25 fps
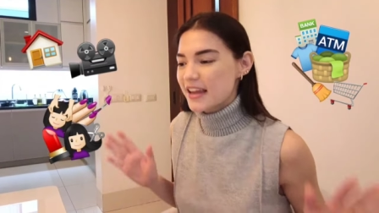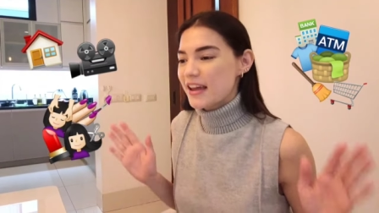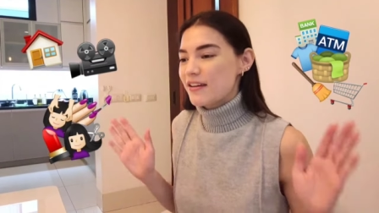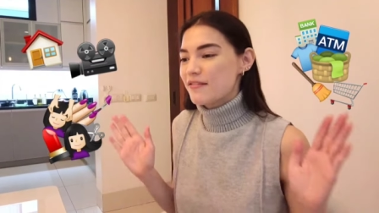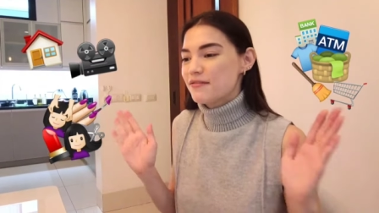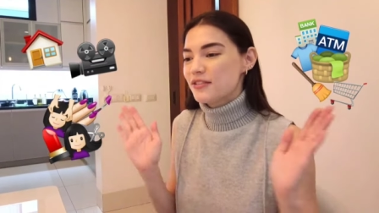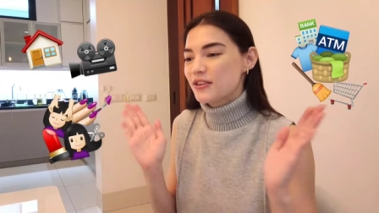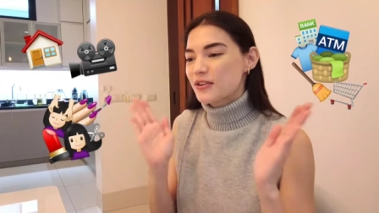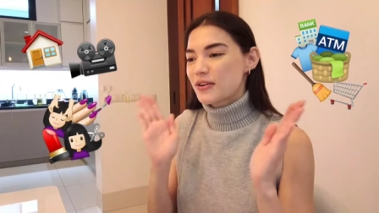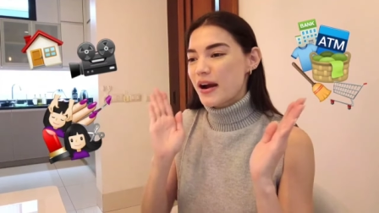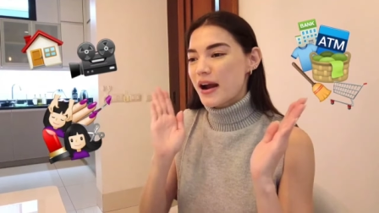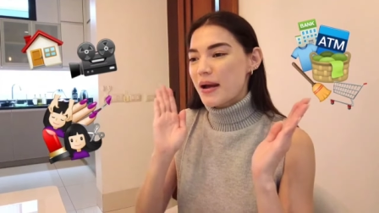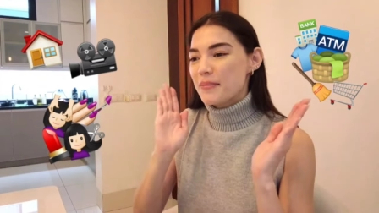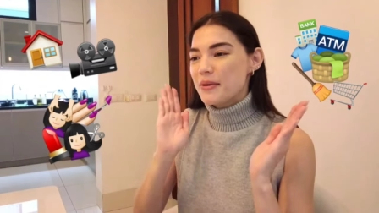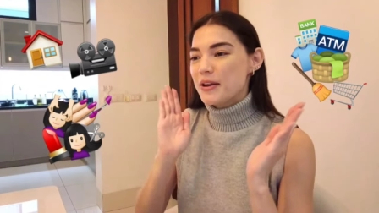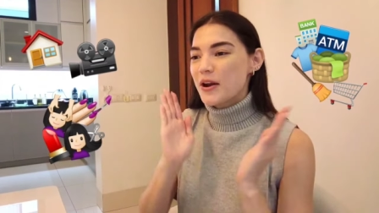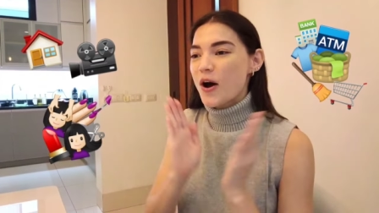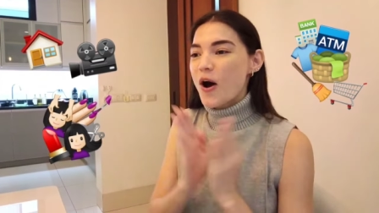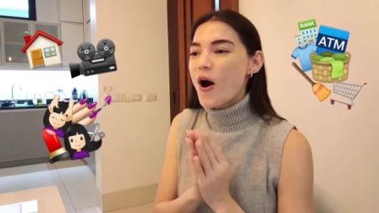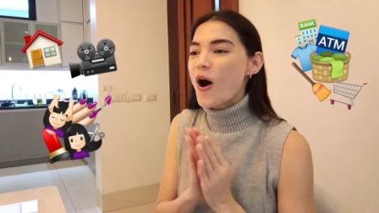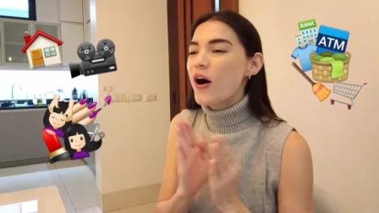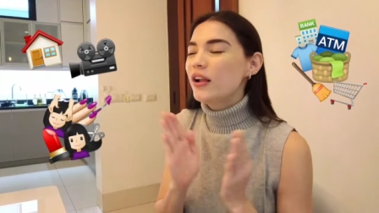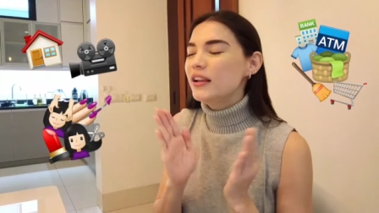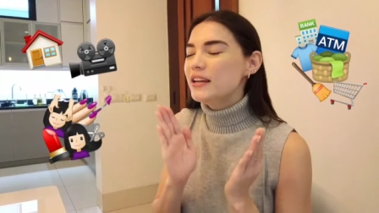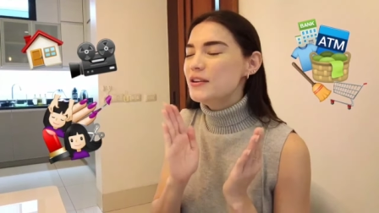I have to cram it
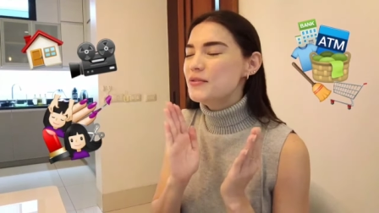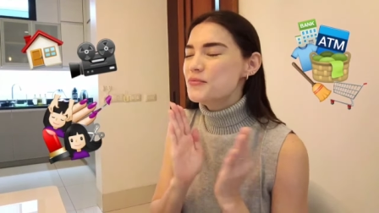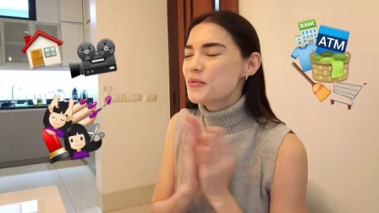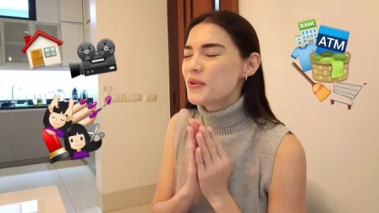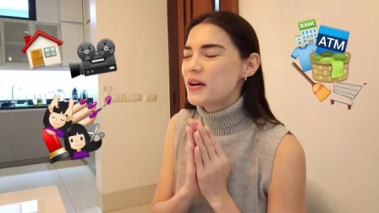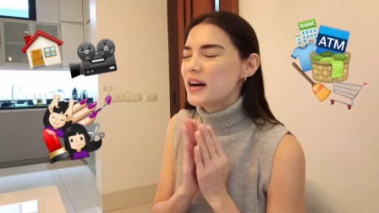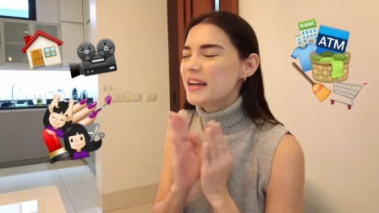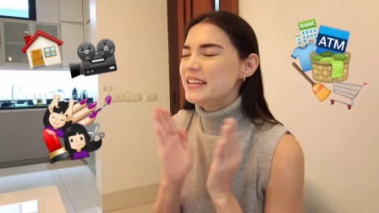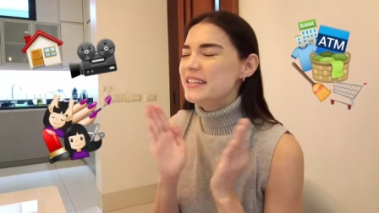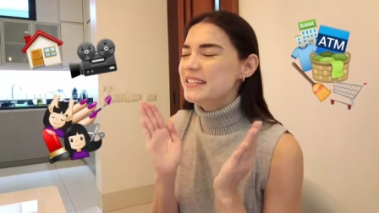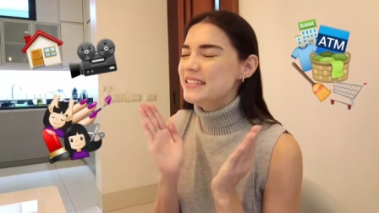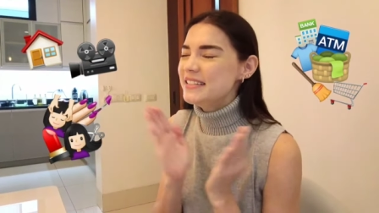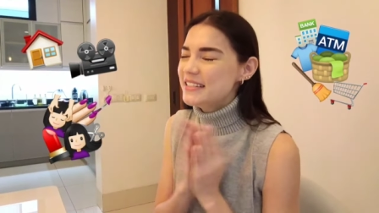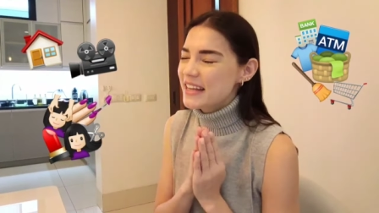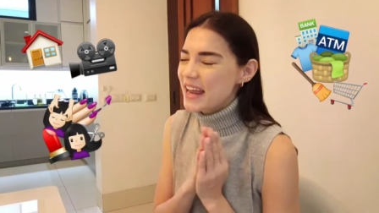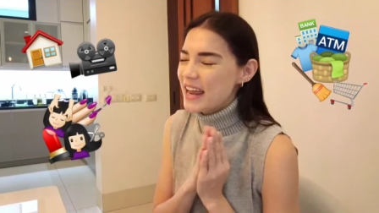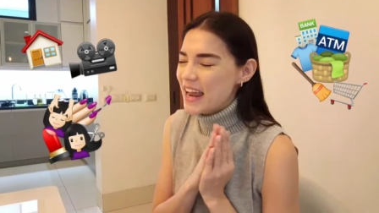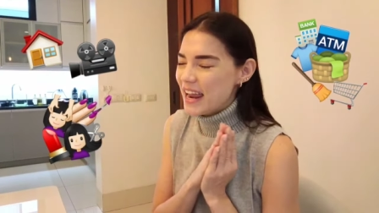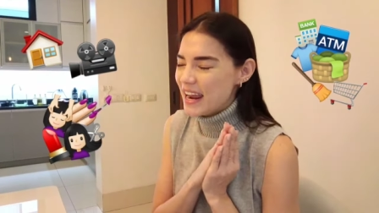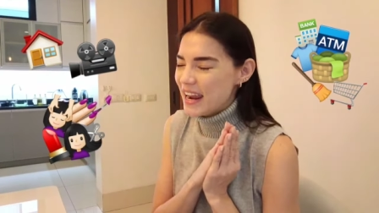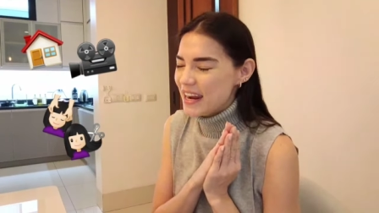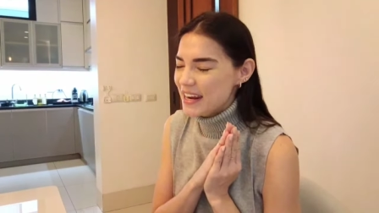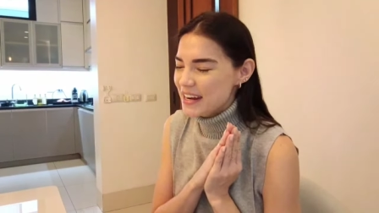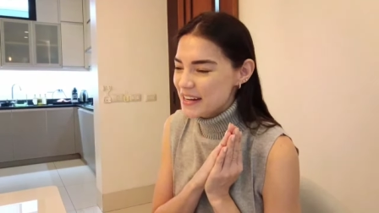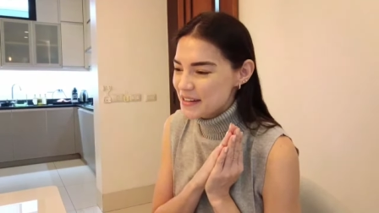all in one
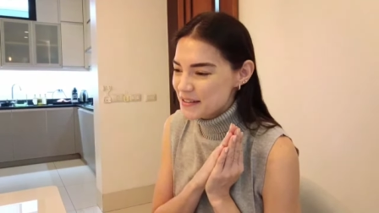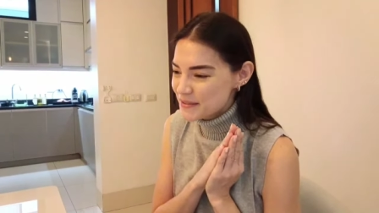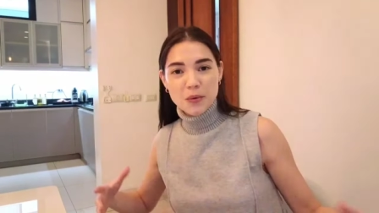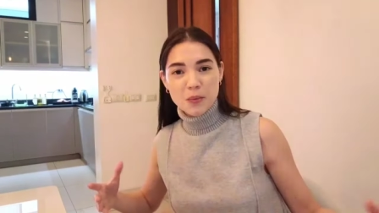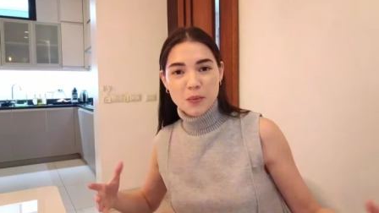day.